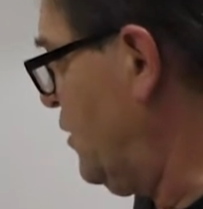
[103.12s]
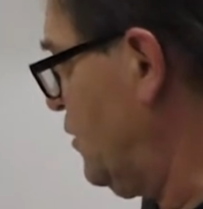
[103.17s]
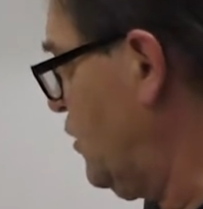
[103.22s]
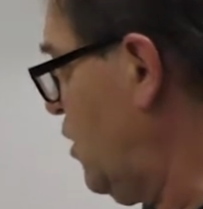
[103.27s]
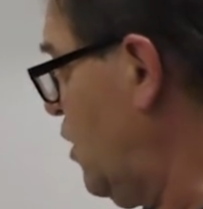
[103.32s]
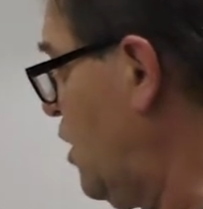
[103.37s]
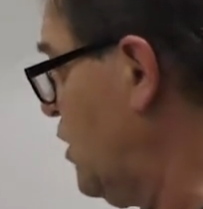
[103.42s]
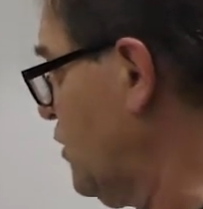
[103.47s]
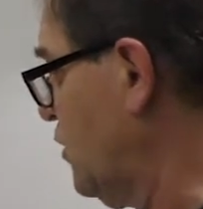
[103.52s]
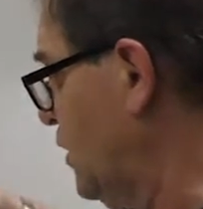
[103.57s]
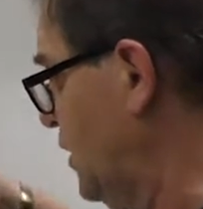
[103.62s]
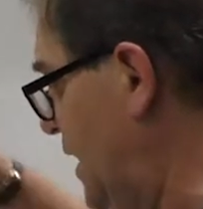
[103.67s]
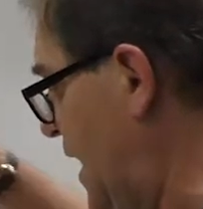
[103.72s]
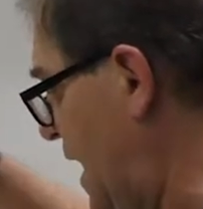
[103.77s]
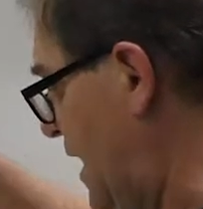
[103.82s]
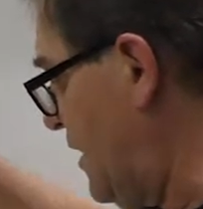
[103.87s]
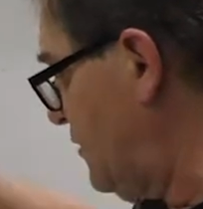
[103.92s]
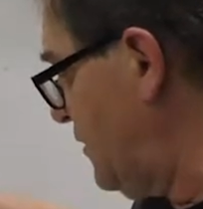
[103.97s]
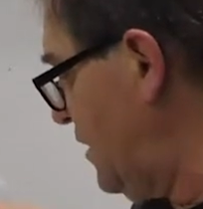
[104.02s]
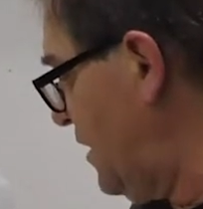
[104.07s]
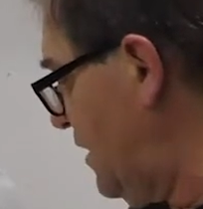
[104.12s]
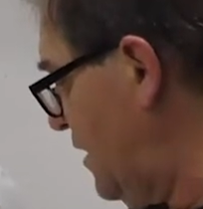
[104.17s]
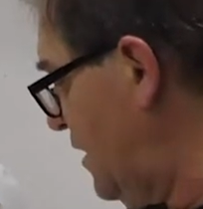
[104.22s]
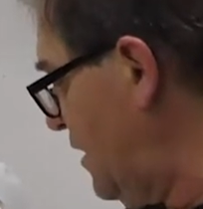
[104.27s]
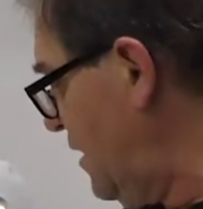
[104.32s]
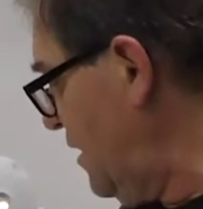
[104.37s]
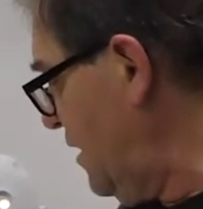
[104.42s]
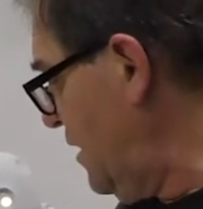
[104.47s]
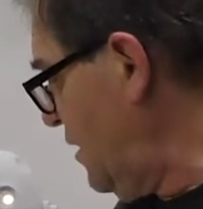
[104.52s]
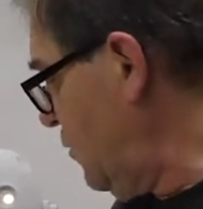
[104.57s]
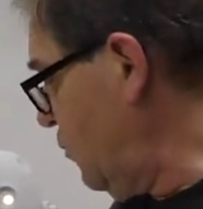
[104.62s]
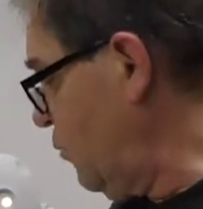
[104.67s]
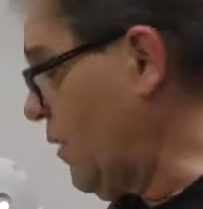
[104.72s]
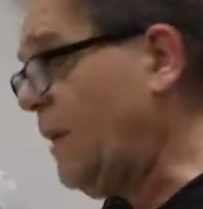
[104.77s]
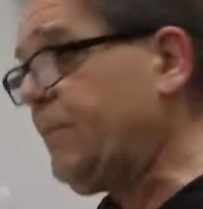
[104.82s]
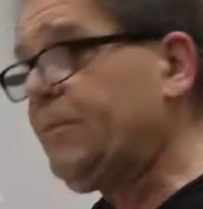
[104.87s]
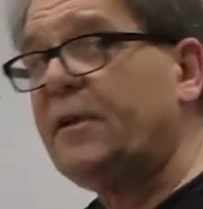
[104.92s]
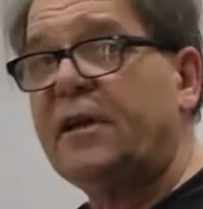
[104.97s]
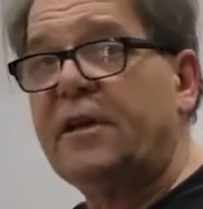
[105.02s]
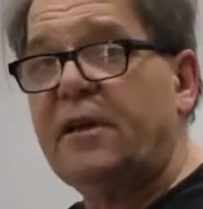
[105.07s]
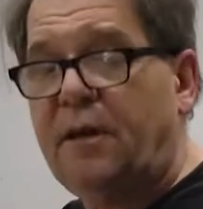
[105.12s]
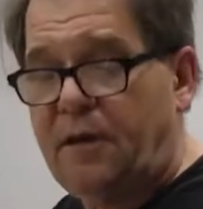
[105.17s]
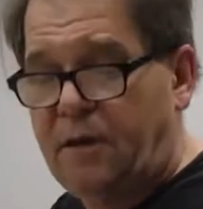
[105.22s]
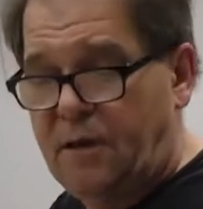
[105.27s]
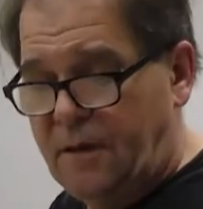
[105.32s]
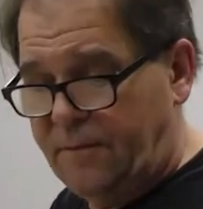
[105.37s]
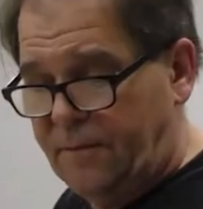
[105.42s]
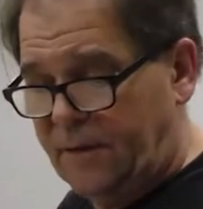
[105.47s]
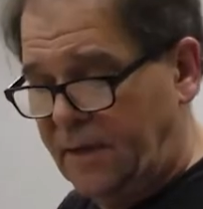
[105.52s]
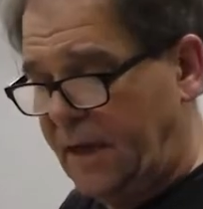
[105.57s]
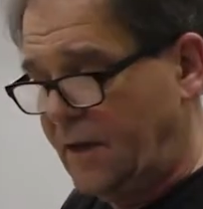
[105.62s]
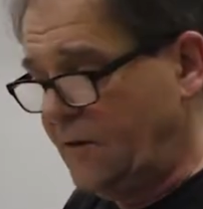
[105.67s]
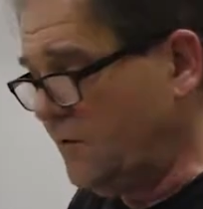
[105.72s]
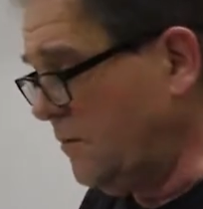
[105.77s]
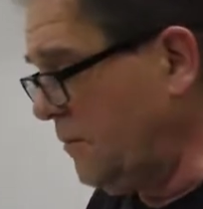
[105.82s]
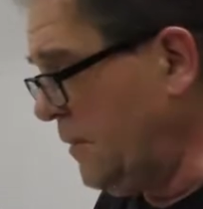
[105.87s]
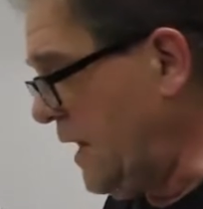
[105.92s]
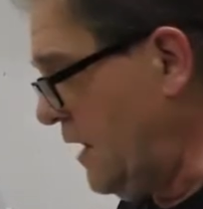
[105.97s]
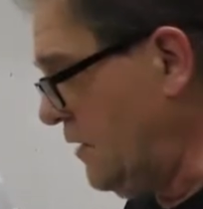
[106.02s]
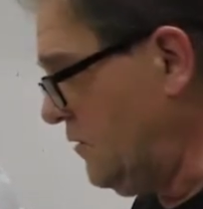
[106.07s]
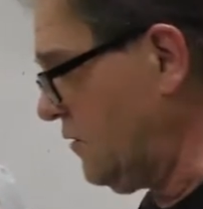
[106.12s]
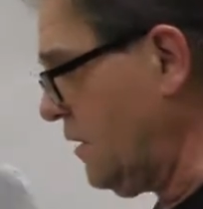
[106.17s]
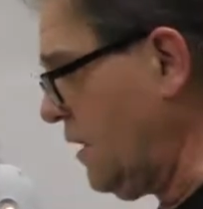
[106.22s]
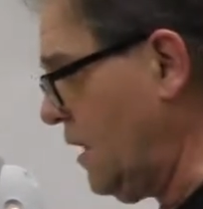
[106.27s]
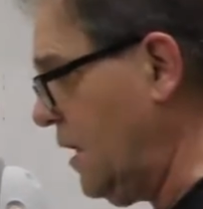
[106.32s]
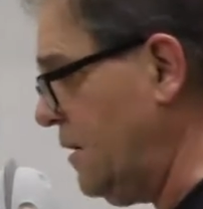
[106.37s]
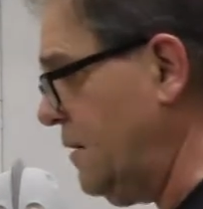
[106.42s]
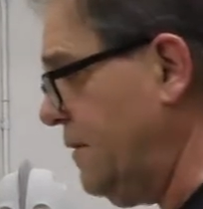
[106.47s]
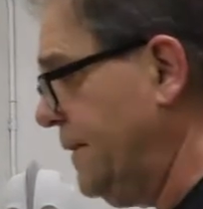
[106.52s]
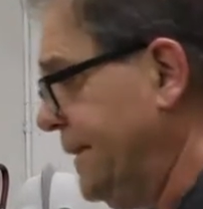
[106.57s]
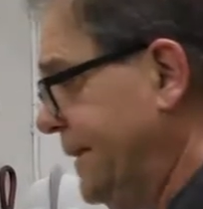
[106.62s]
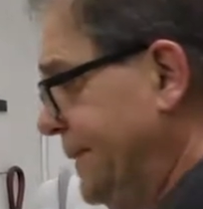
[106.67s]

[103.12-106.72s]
longer lasting replica of the Laser Blast gun.